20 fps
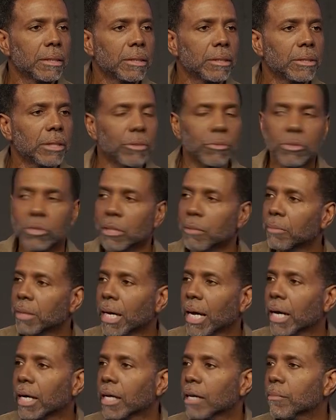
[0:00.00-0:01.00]
There was some
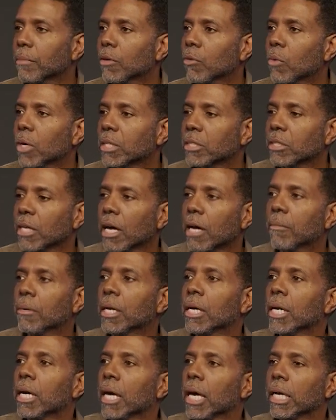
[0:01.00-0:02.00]
guy came in one time
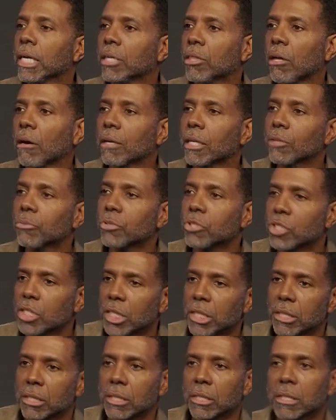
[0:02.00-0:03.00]
and he thought he was
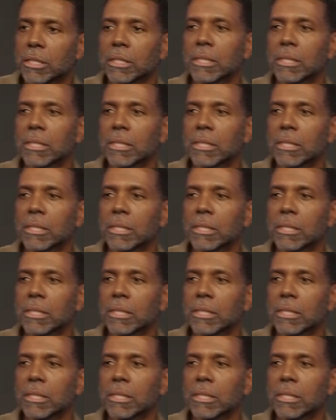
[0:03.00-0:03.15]
Jesus.